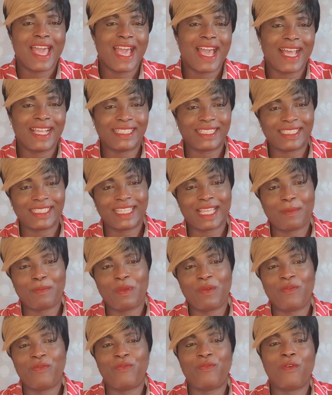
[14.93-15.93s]
As I said
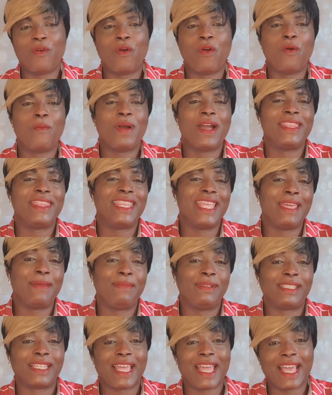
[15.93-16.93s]
before, my
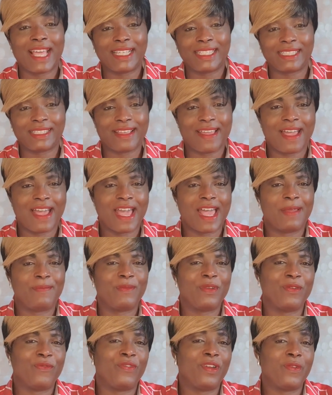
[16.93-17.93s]
name is Esther.
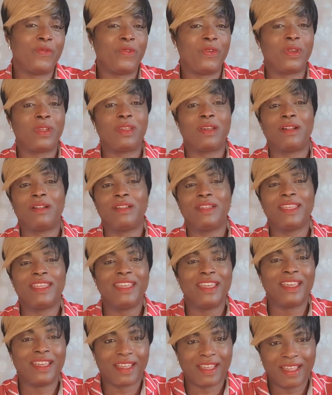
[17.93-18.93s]
I'm your favorite girl
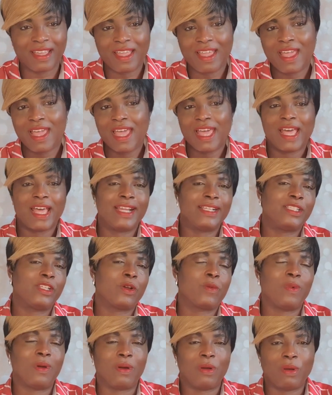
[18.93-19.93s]
here. I
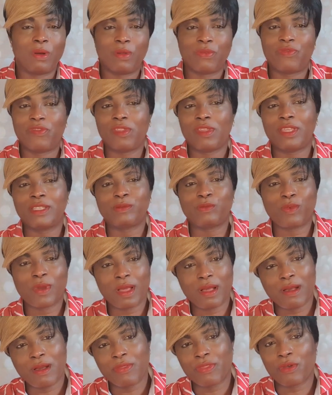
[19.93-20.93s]
talk about all things
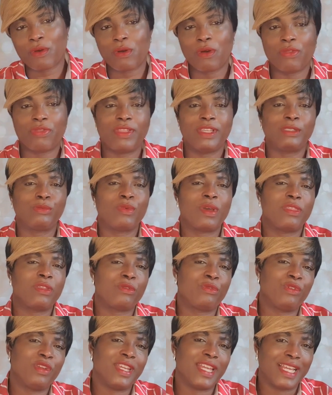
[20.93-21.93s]
wealth
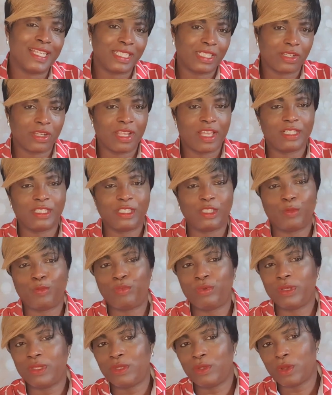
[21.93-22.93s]
creation,
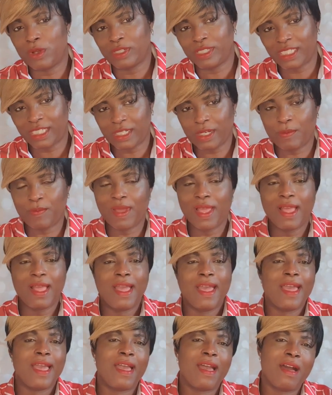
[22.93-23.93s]
entrepreneurship,
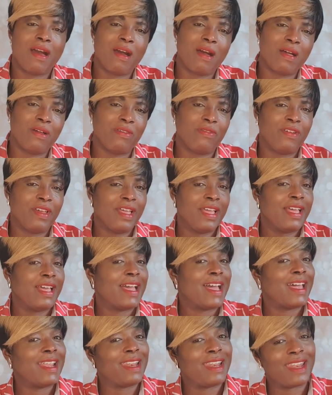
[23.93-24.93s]
health,
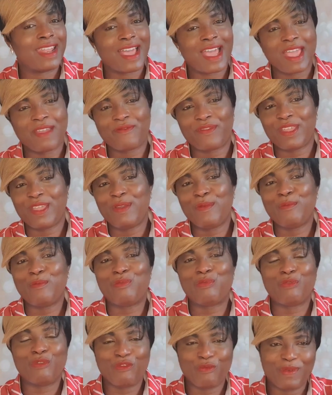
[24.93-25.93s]
and life
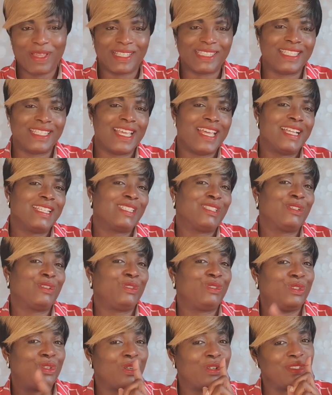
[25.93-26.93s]
improvement. So
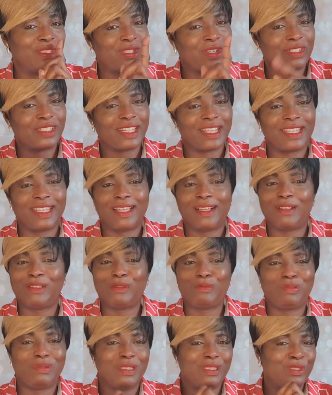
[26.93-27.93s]
don't touch that dial.
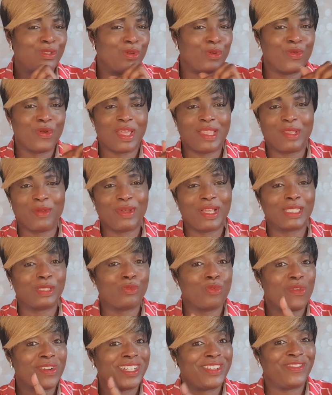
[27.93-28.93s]
Please don't go anywhere else.
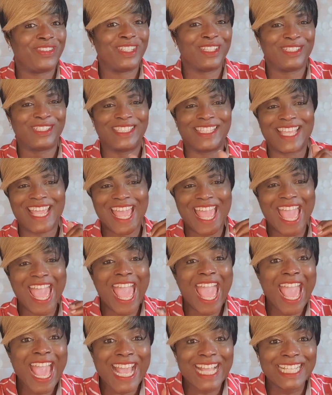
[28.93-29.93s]
Watch video to the
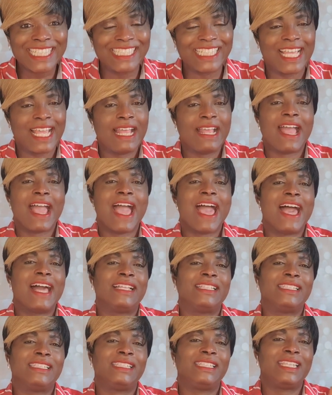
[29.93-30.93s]
end
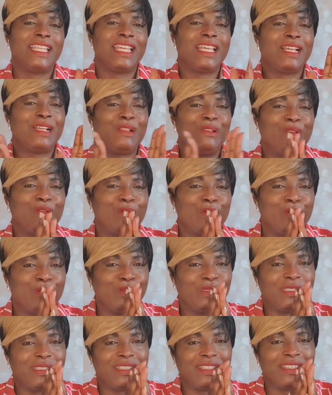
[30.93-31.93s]
and stay
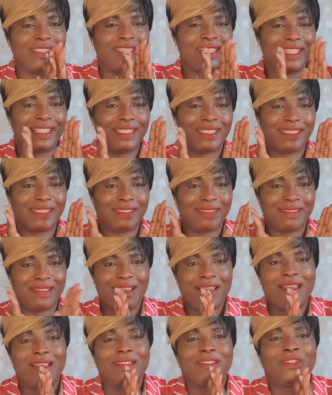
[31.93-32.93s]
glued to this
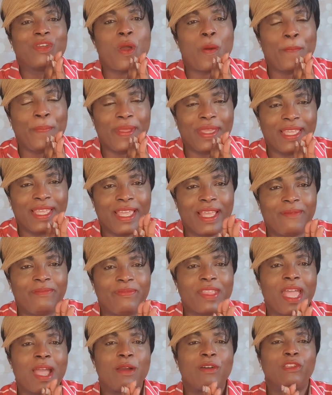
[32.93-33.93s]
topic.
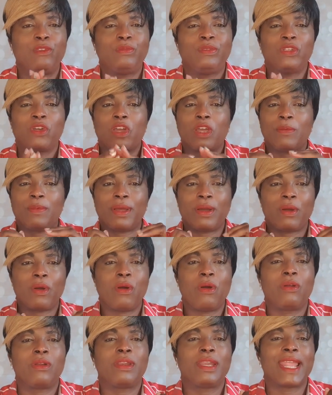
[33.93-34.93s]
I'm going to be talking about
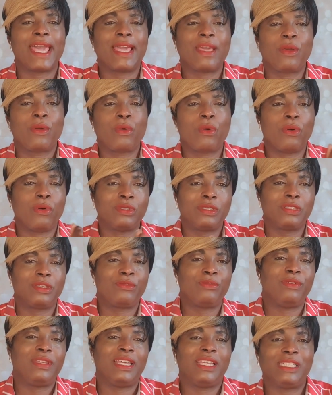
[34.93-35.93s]
online course
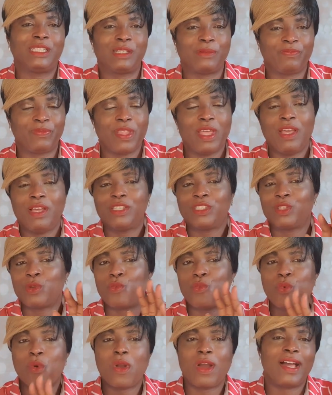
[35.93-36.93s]
creation. So
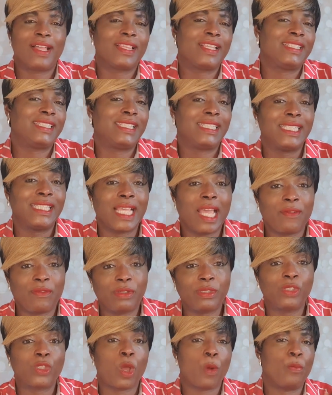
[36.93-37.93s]
what are the
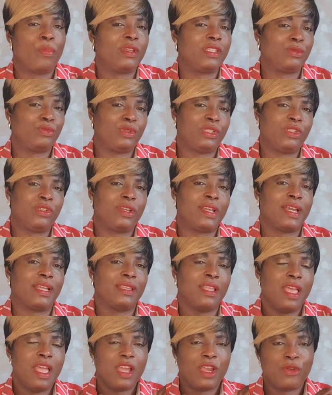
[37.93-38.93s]
7 topics which you
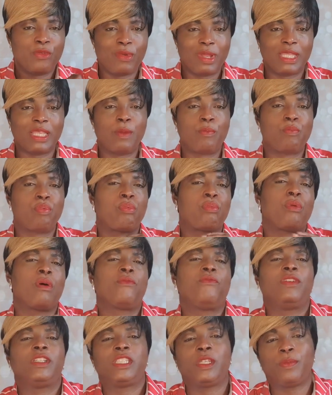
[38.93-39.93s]
can create a
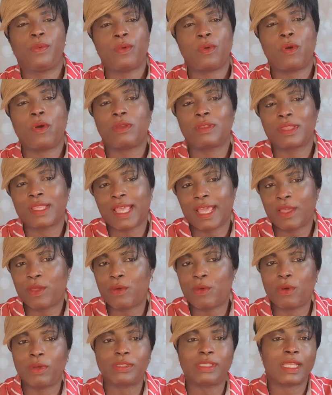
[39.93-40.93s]
profitable online
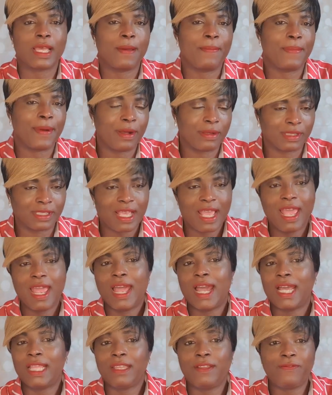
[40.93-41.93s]
course about?
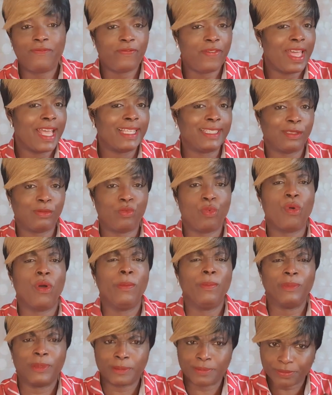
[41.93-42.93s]
And the first
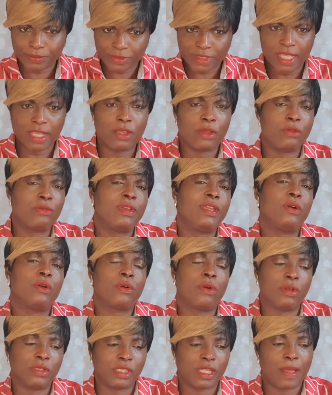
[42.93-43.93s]
one that you can create your
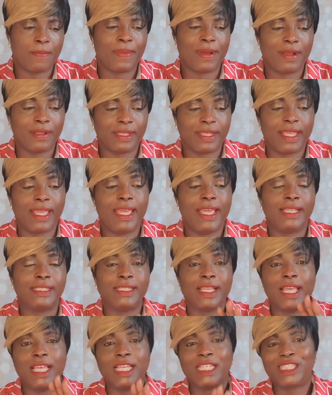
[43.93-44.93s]
course about
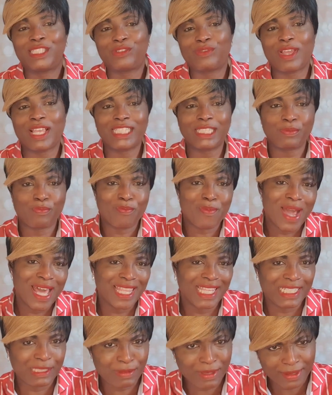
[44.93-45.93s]
is stress
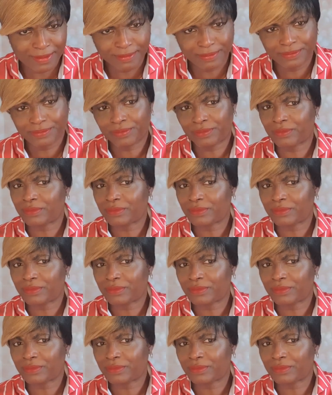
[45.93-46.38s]
management.